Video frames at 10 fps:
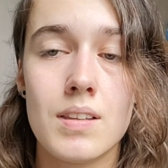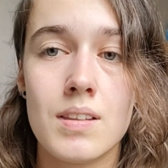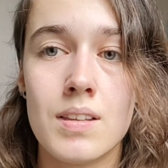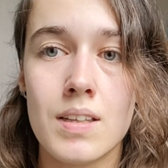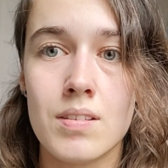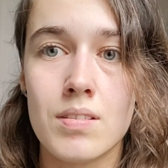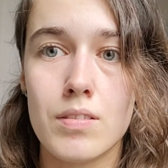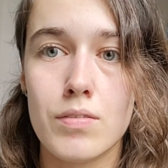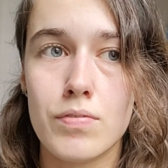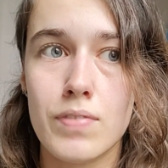that's
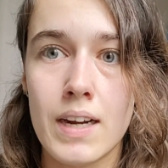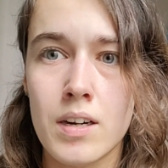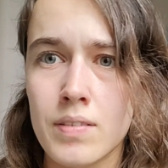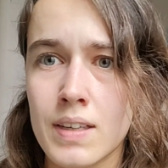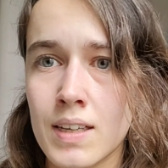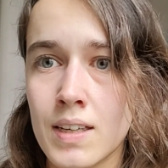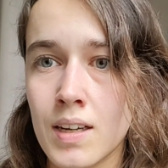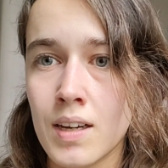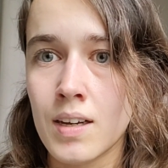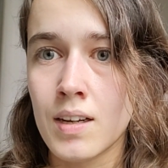
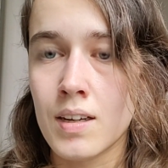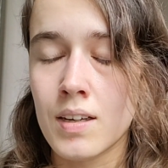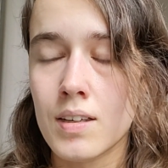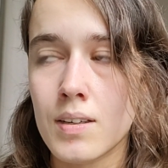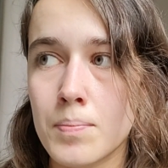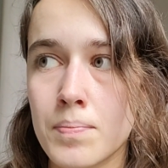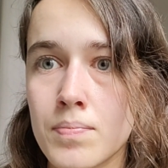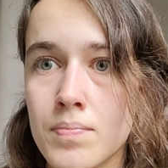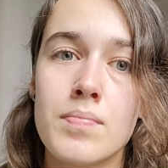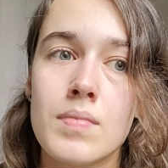very
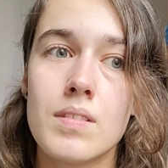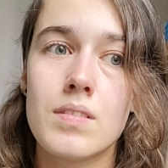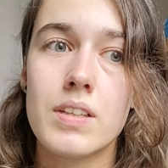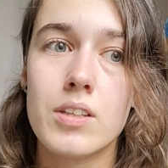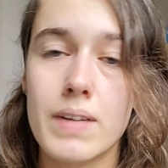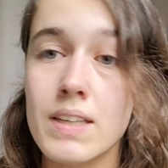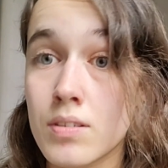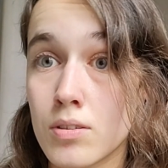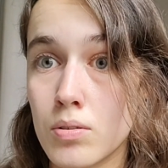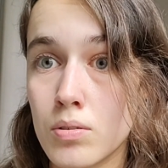
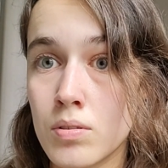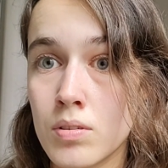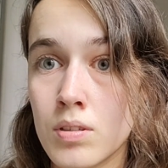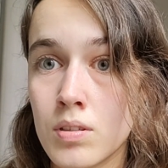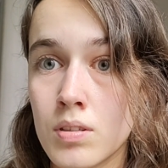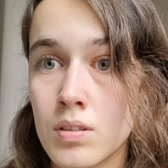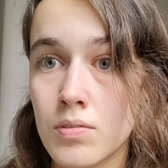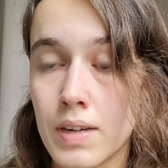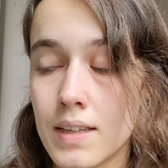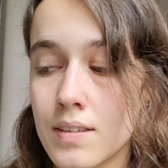theoretical,
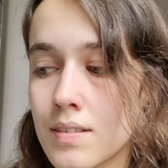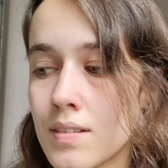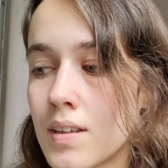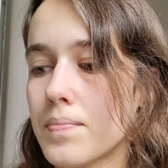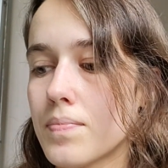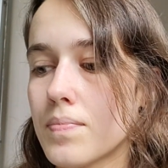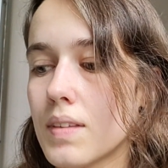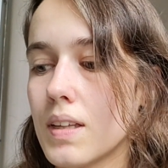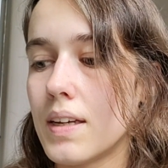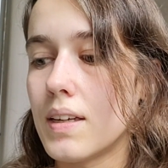right?
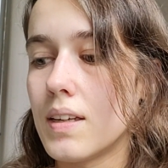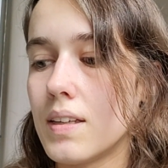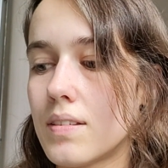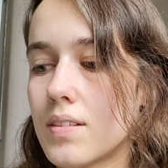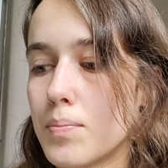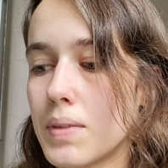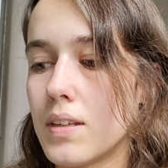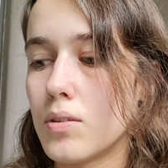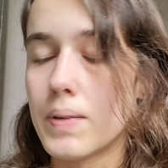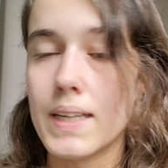And it's something
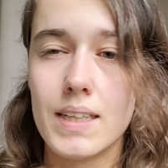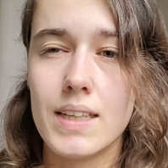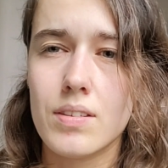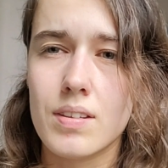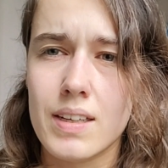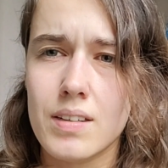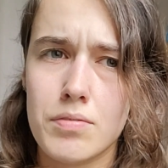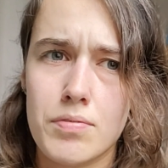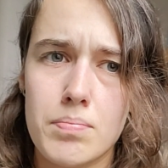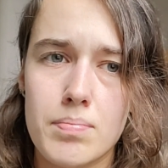you really need to kind of
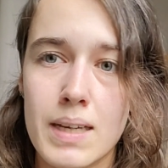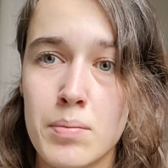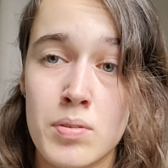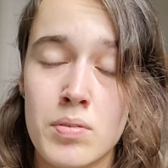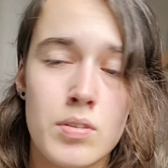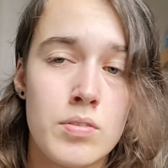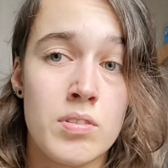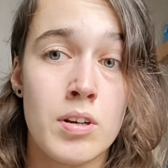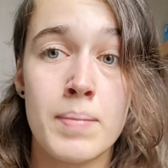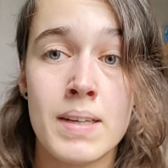be able to use
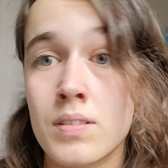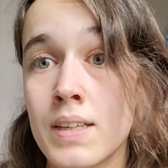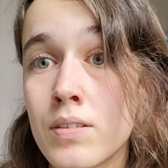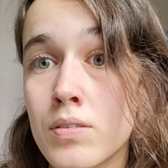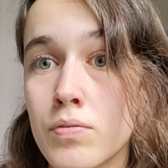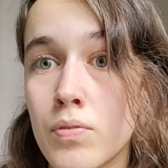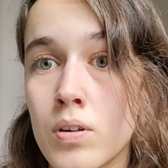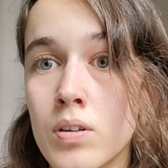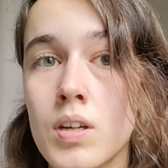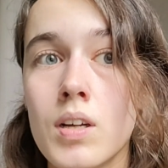your imagination
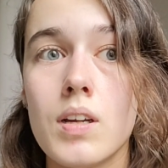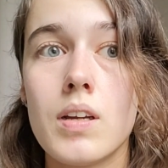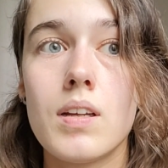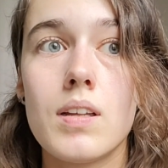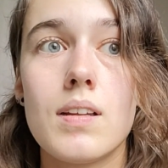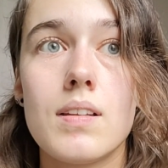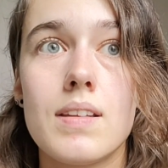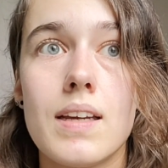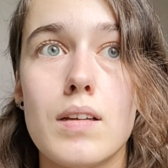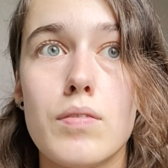for.
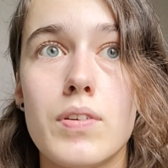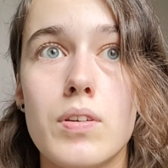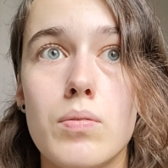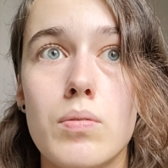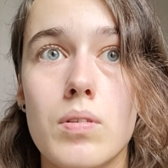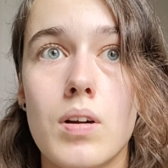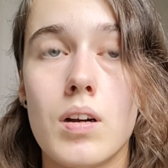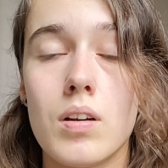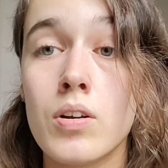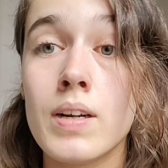Then if you
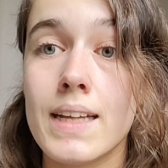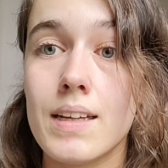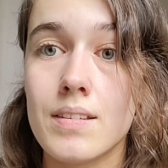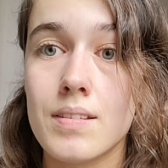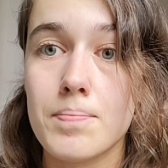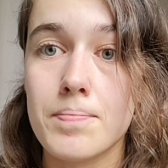are learning it,